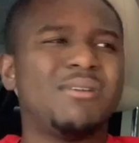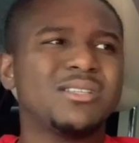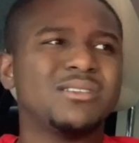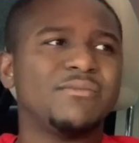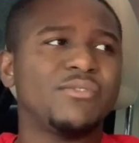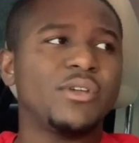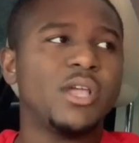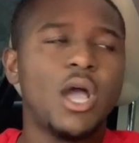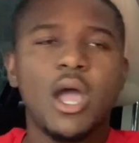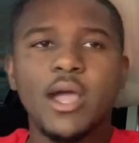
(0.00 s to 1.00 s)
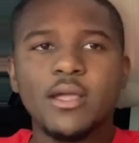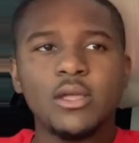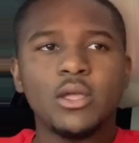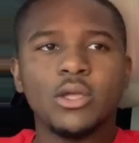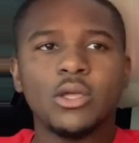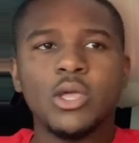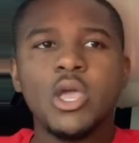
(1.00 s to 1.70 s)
about something, friend. All, All right, right, friend.